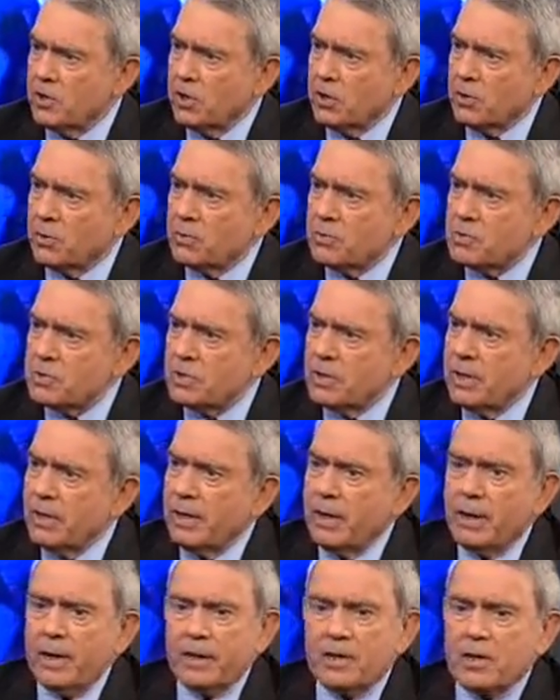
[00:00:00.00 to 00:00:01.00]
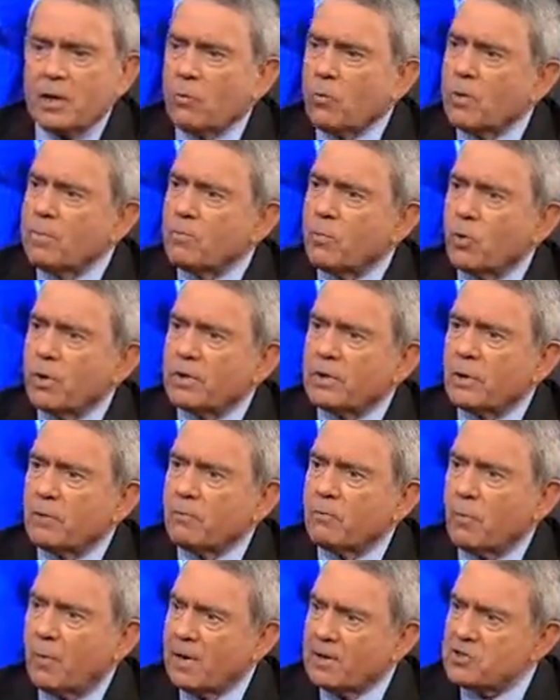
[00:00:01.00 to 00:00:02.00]
news. He said at one point that
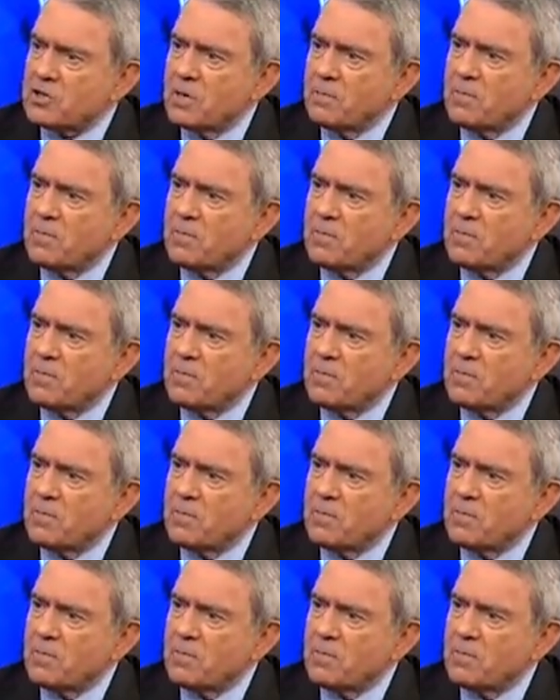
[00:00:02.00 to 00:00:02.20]
CBS